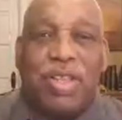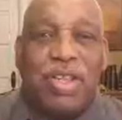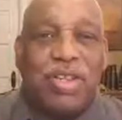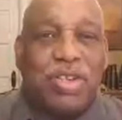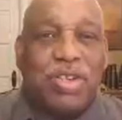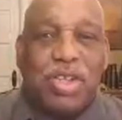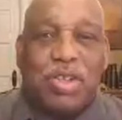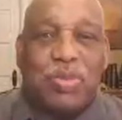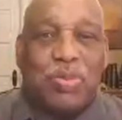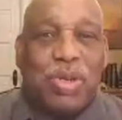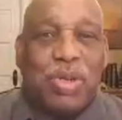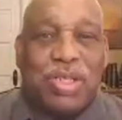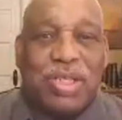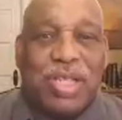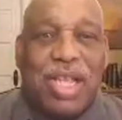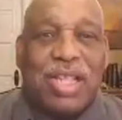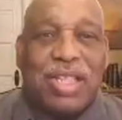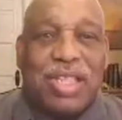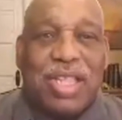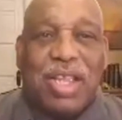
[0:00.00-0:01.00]
It just was
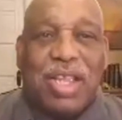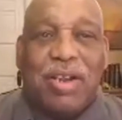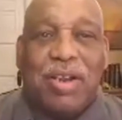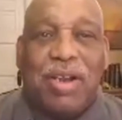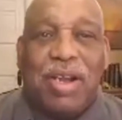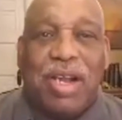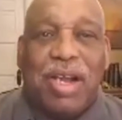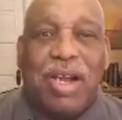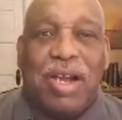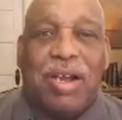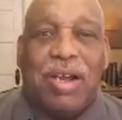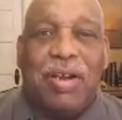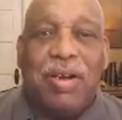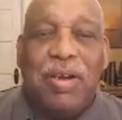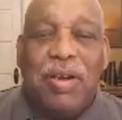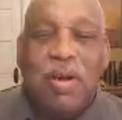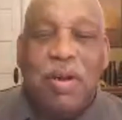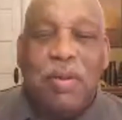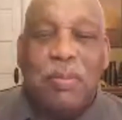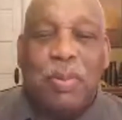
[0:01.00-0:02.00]
not there. Uh,
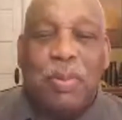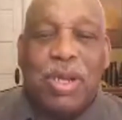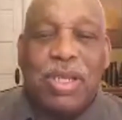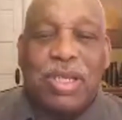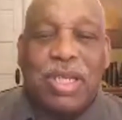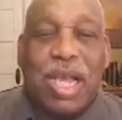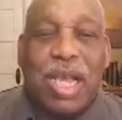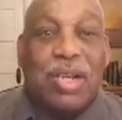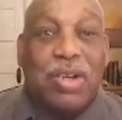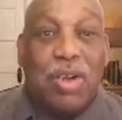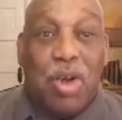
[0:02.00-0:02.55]
praise God.